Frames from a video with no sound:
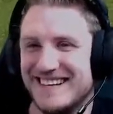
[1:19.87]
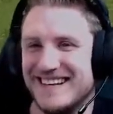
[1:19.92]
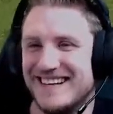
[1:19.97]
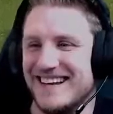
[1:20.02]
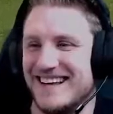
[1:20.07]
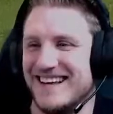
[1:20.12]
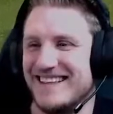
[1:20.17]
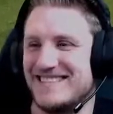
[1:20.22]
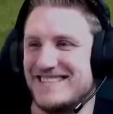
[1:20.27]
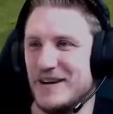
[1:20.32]

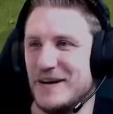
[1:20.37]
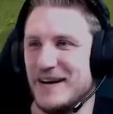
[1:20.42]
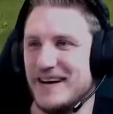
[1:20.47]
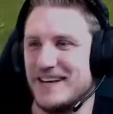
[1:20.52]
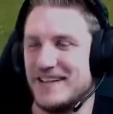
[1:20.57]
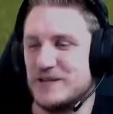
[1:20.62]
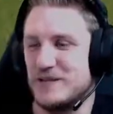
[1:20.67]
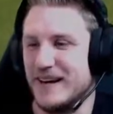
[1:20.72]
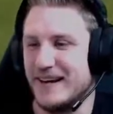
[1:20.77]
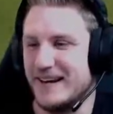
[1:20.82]
Let's do
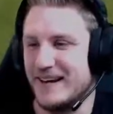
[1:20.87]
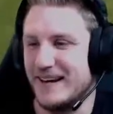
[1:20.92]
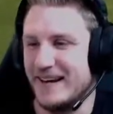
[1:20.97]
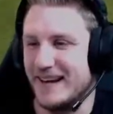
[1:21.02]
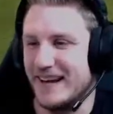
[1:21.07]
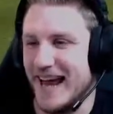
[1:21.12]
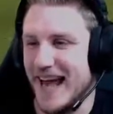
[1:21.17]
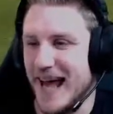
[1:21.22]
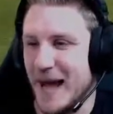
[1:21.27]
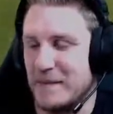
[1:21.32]
it.
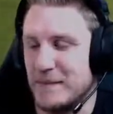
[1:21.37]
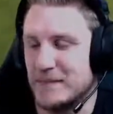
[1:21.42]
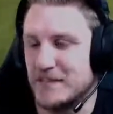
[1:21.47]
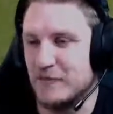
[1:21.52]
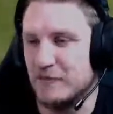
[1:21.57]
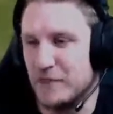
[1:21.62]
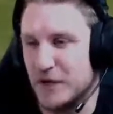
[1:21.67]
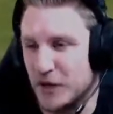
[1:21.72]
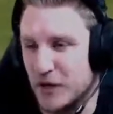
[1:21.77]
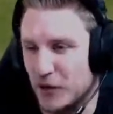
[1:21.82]
29 laps
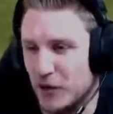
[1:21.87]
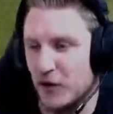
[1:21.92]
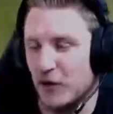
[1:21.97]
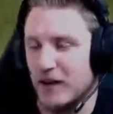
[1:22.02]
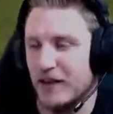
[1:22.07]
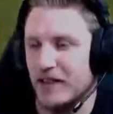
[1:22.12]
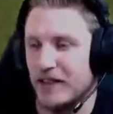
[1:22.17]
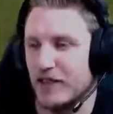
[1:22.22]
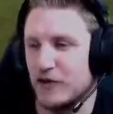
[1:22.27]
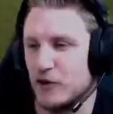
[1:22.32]
of pure
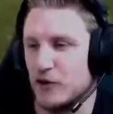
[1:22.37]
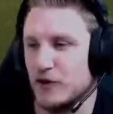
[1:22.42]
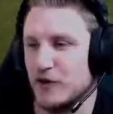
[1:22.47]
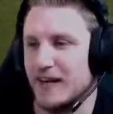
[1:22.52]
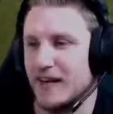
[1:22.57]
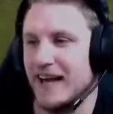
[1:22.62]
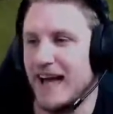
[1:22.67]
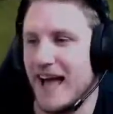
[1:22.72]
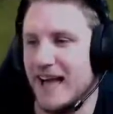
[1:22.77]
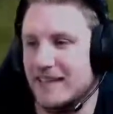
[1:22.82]

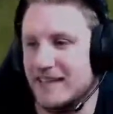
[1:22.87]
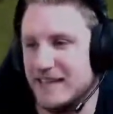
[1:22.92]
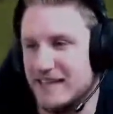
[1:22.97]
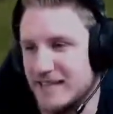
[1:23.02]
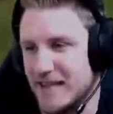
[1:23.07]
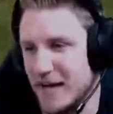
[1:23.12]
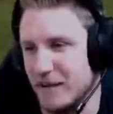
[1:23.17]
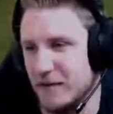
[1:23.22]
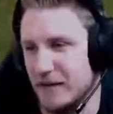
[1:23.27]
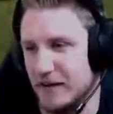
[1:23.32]
enthralling
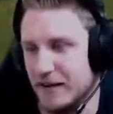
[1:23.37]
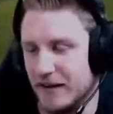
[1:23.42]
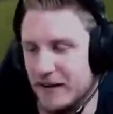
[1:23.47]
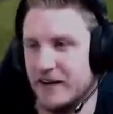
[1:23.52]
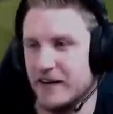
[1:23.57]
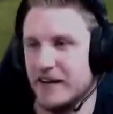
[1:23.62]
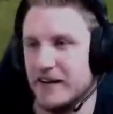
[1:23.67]
entertainment.